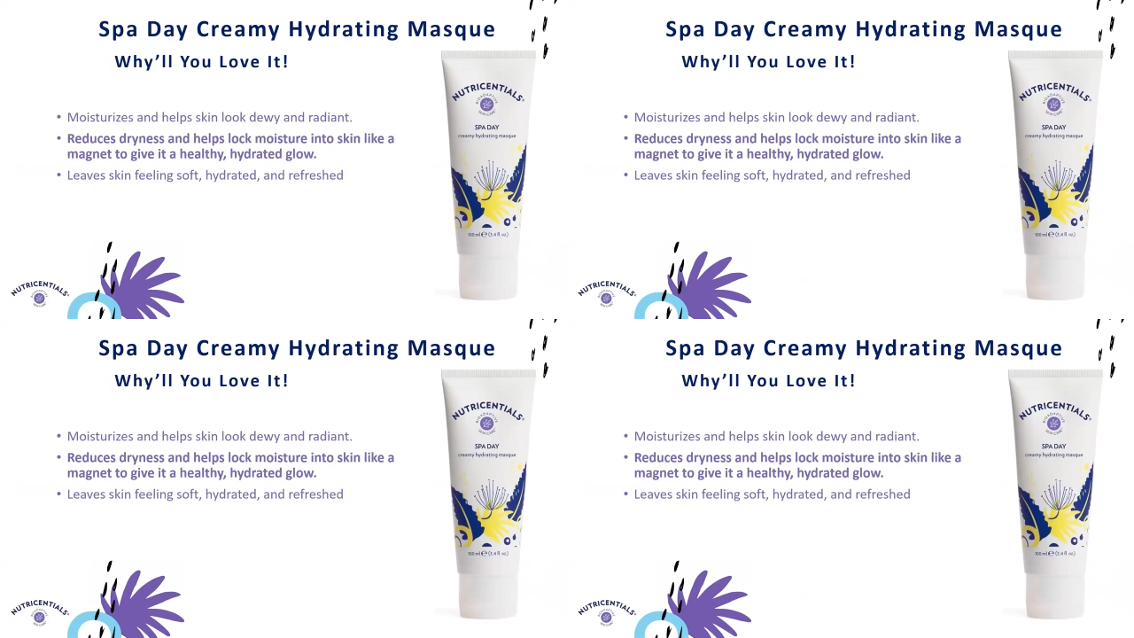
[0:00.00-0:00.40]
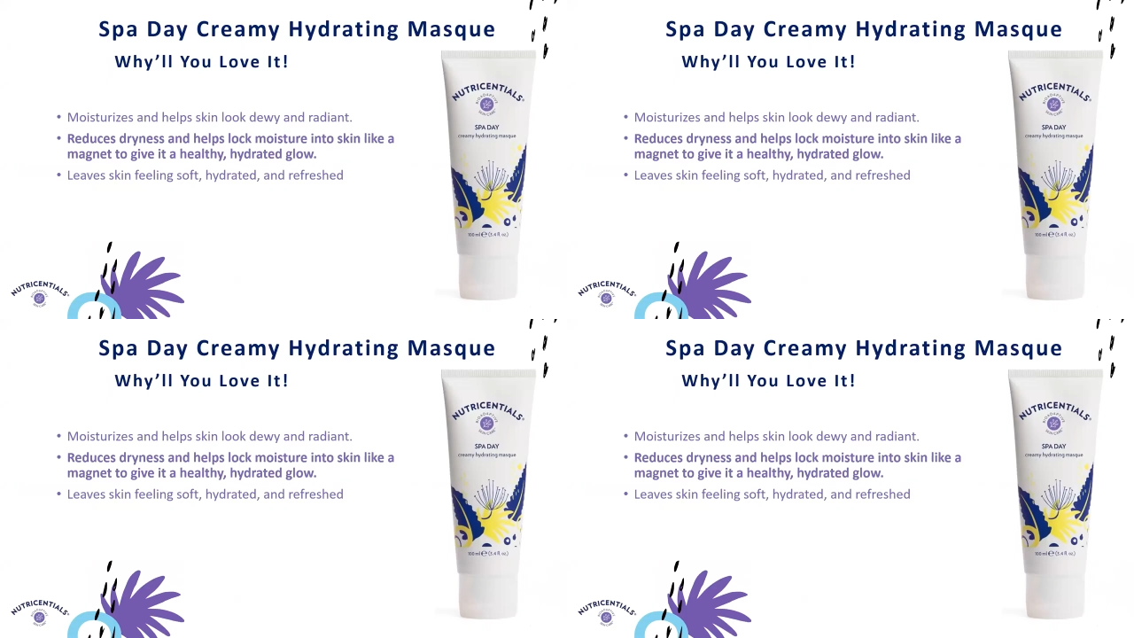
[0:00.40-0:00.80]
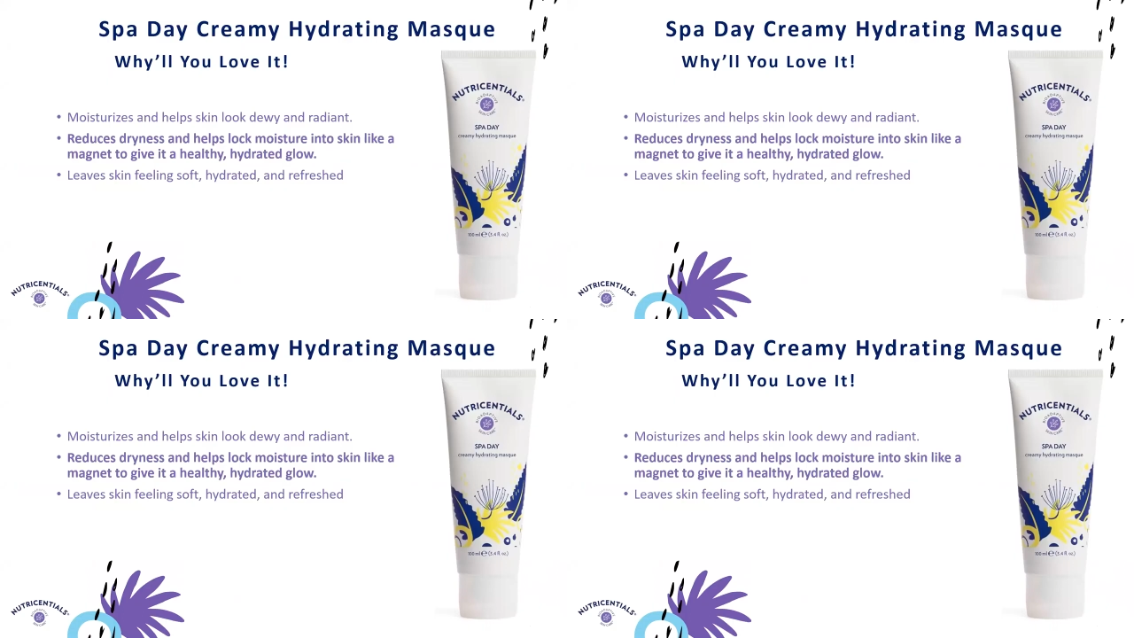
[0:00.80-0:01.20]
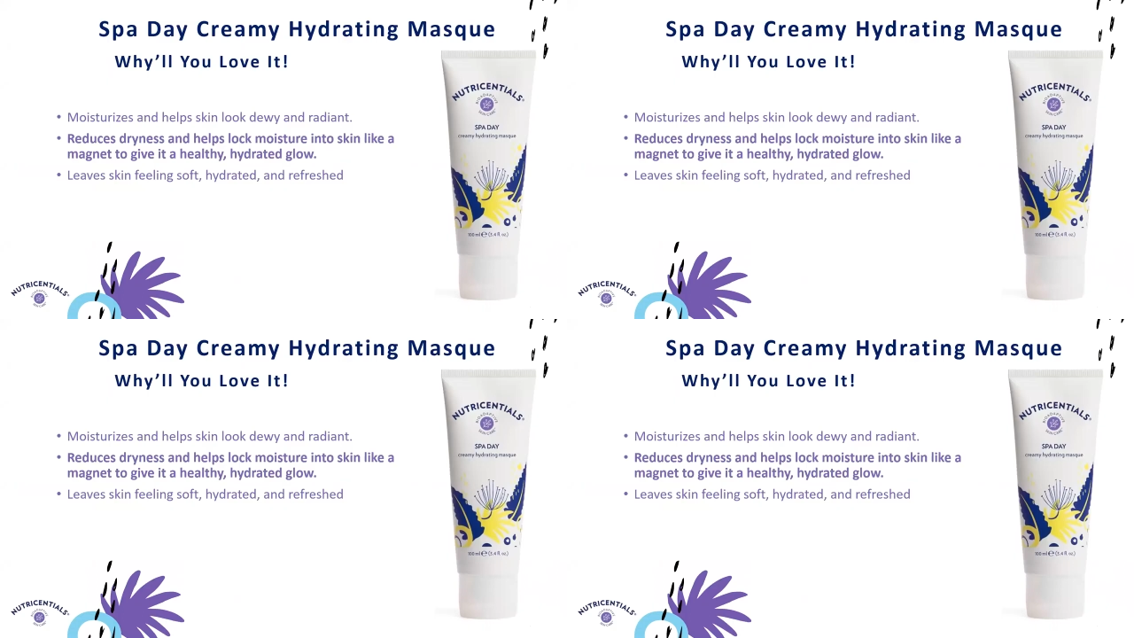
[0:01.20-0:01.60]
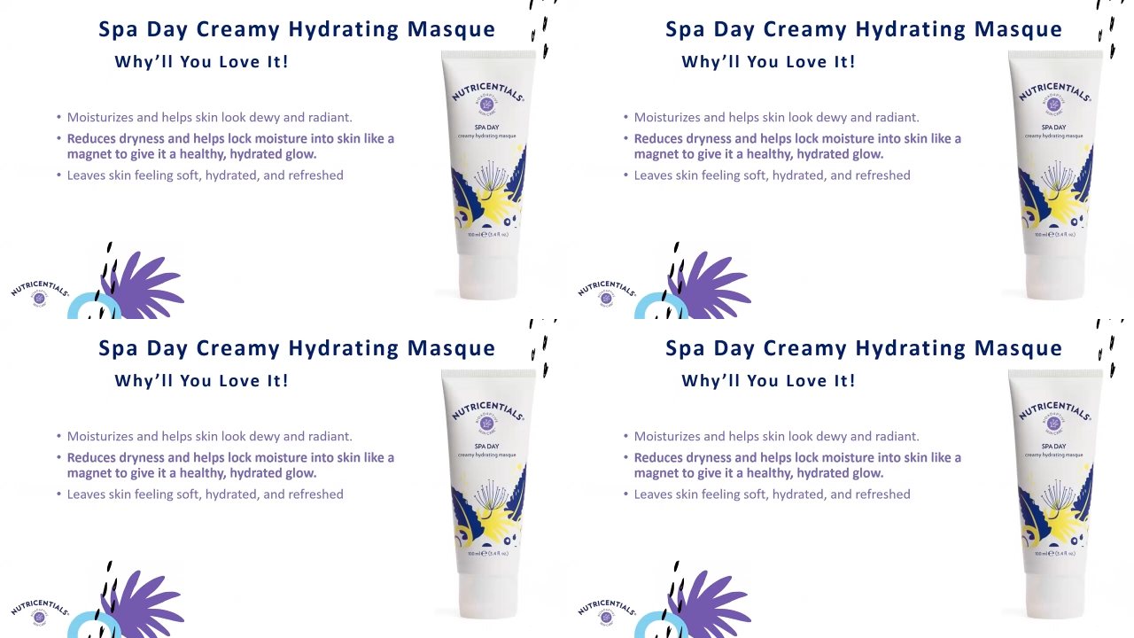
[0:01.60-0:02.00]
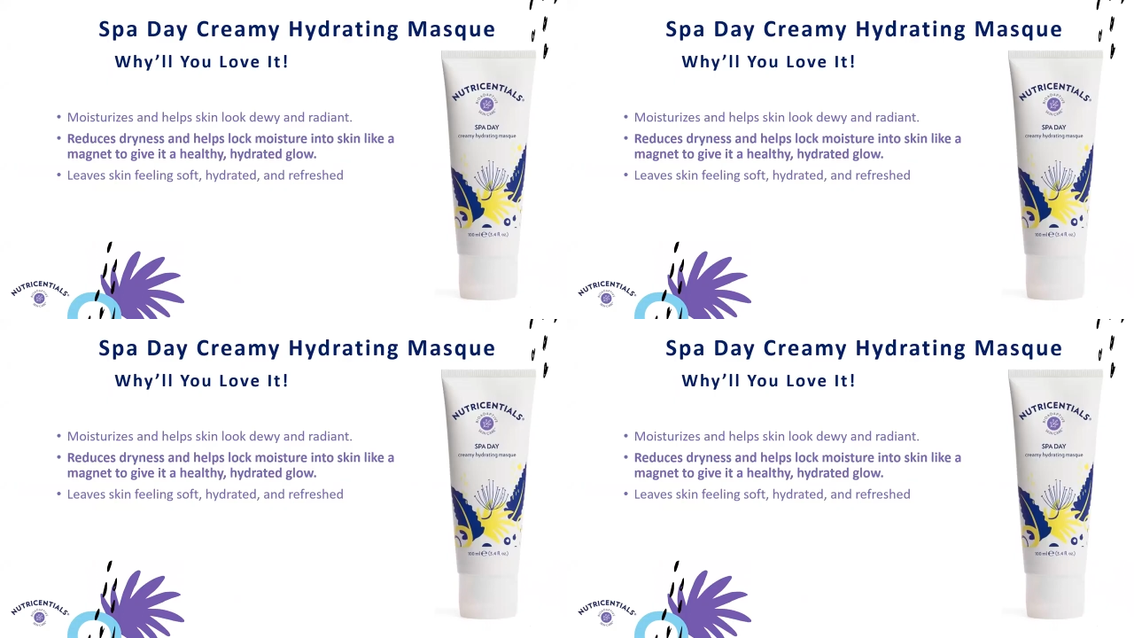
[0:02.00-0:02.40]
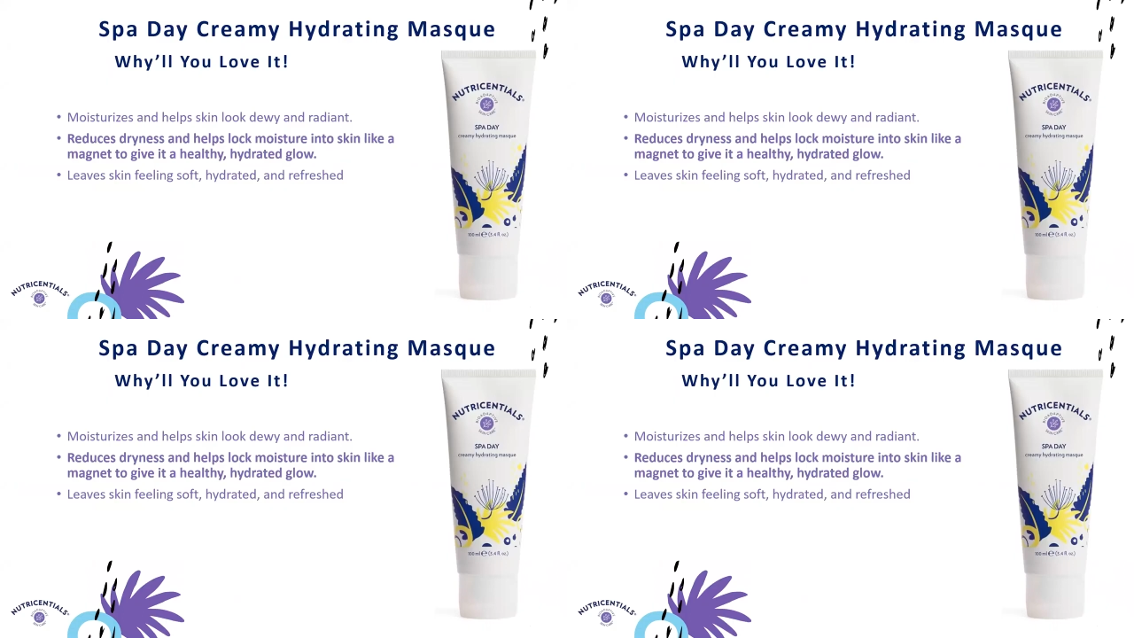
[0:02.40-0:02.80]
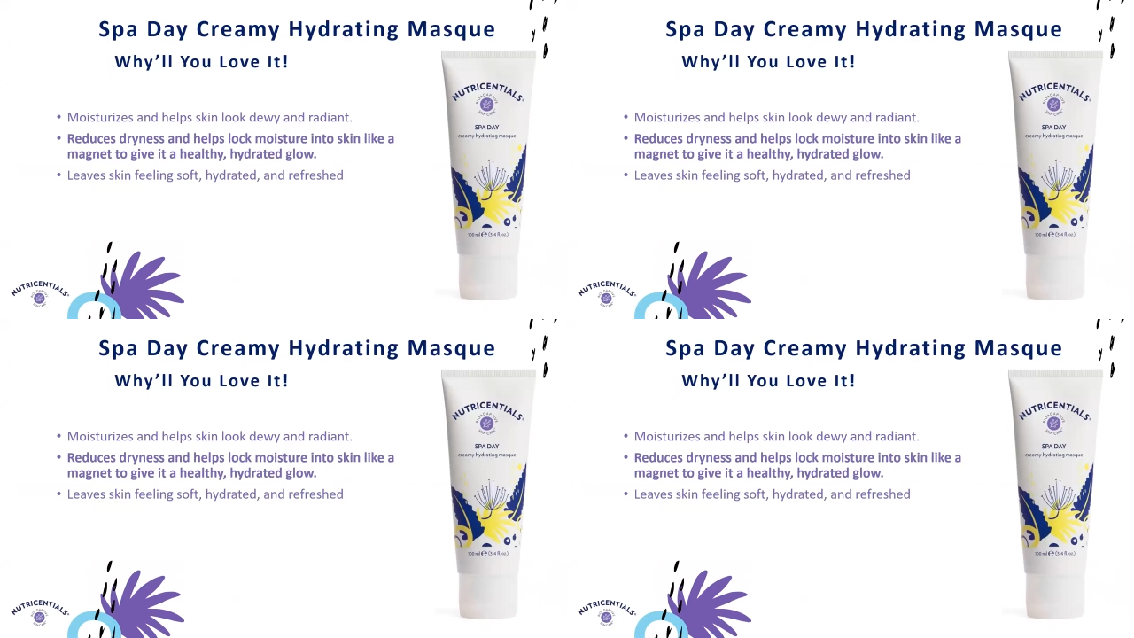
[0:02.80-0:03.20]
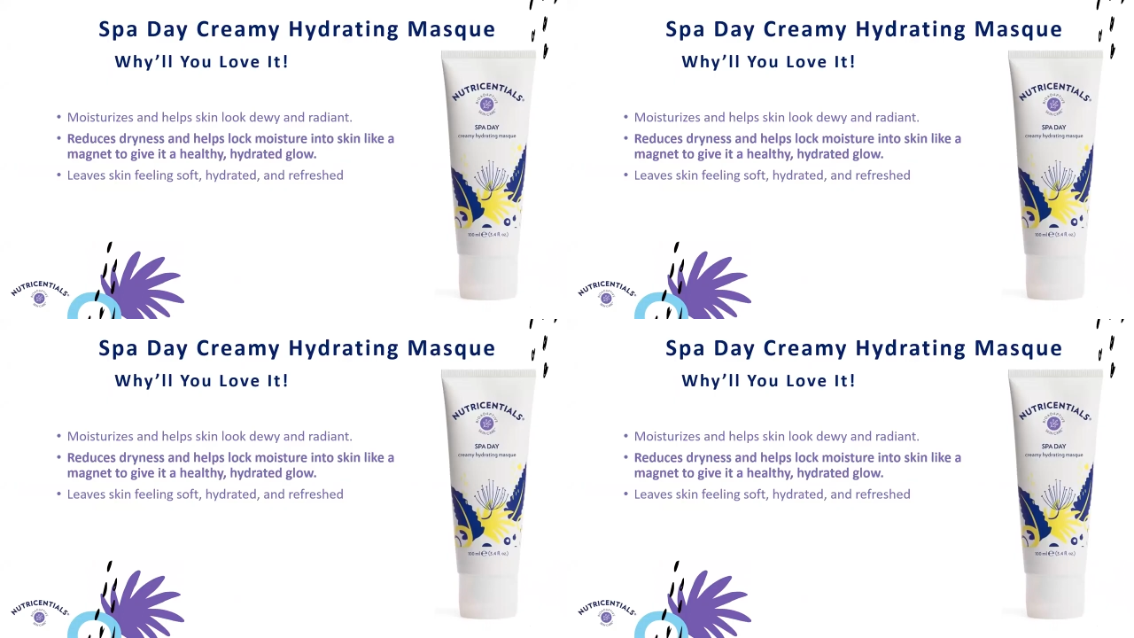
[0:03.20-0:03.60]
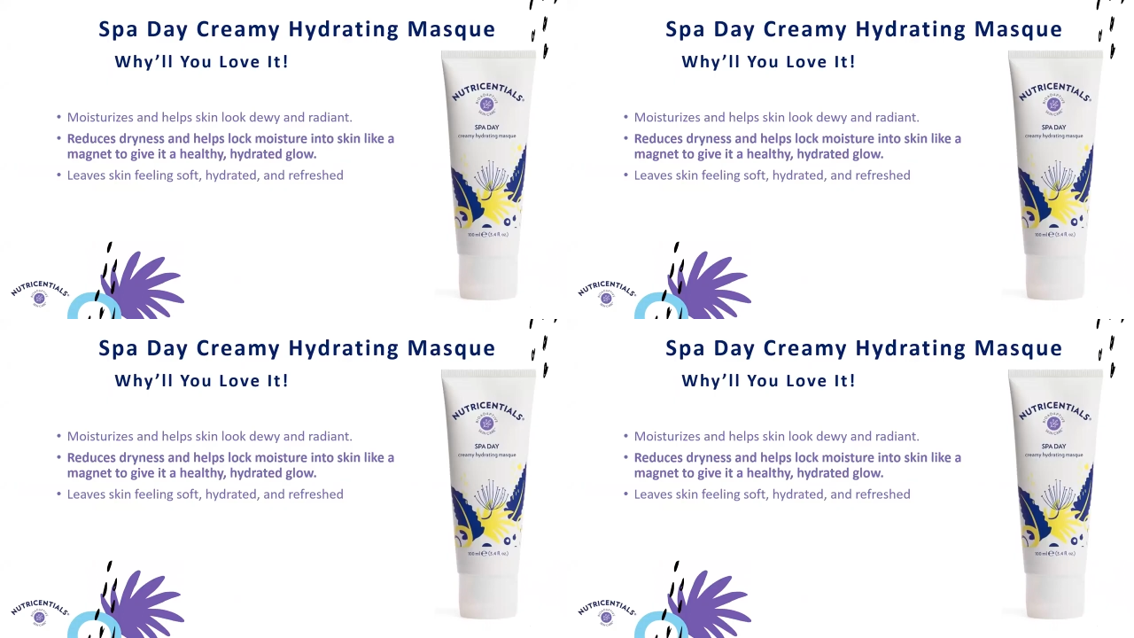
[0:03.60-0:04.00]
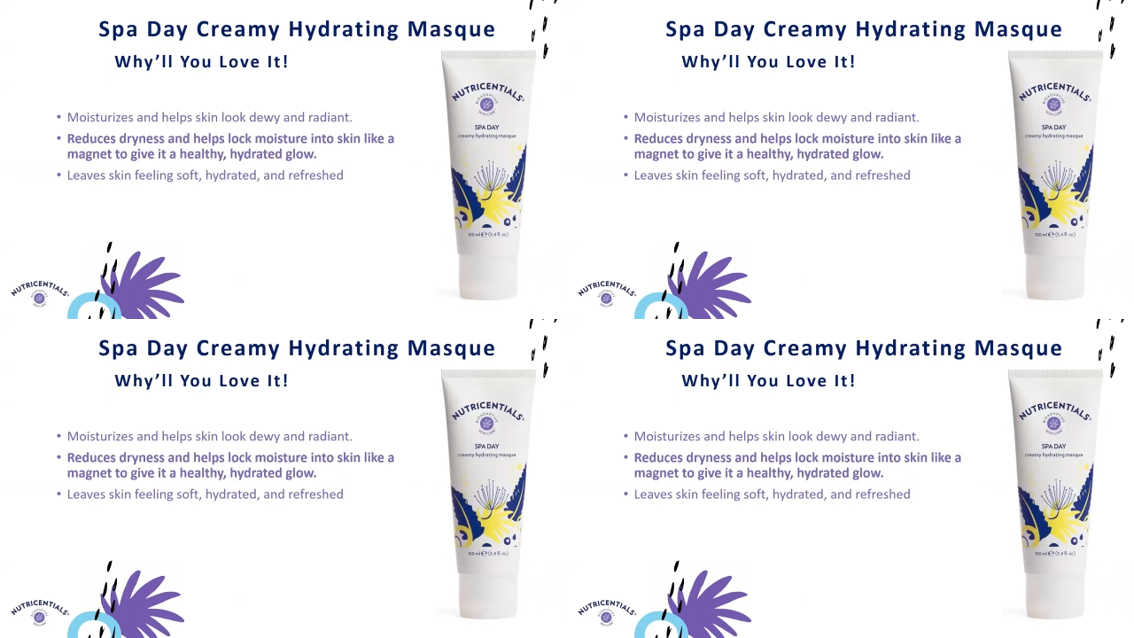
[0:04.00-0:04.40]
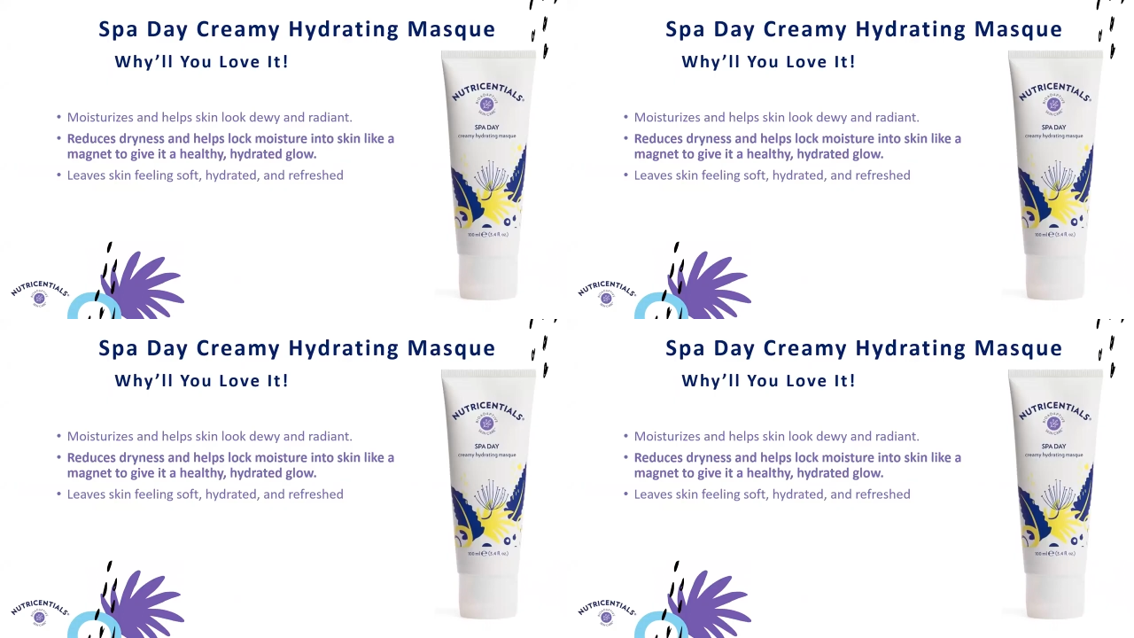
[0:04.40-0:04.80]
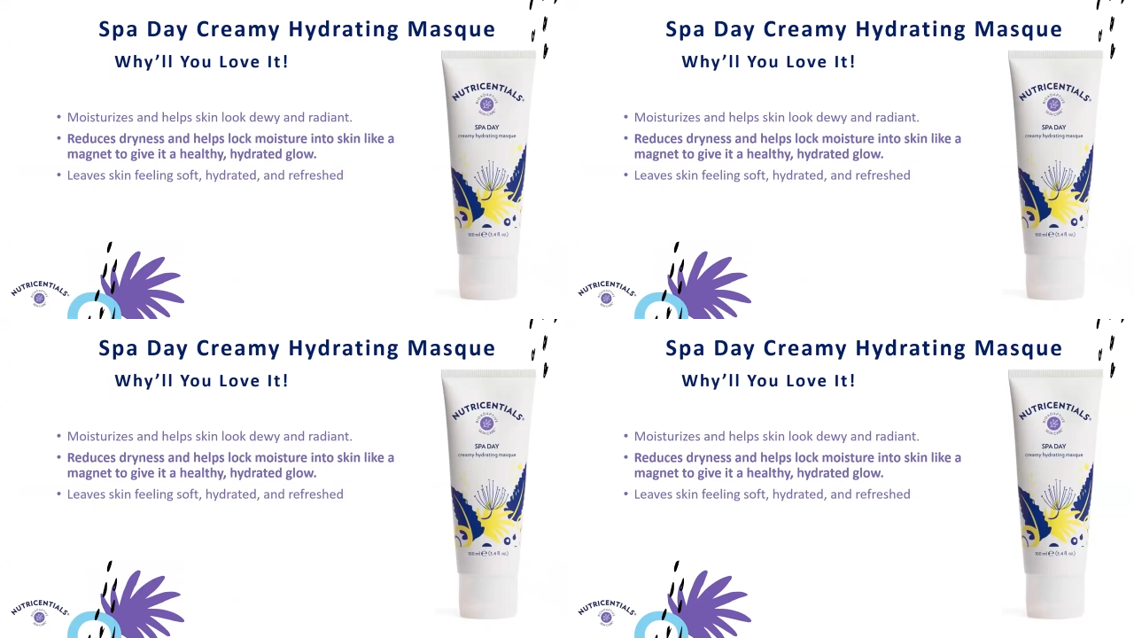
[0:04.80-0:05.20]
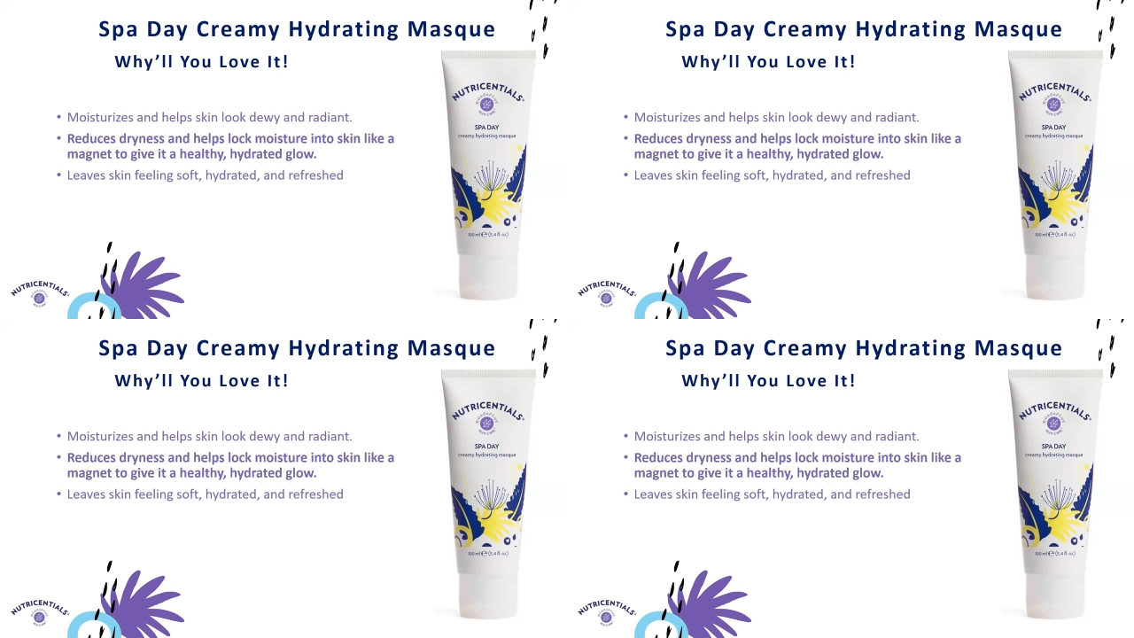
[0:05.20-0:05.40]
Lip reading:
No face is visible, so there are no lips to read.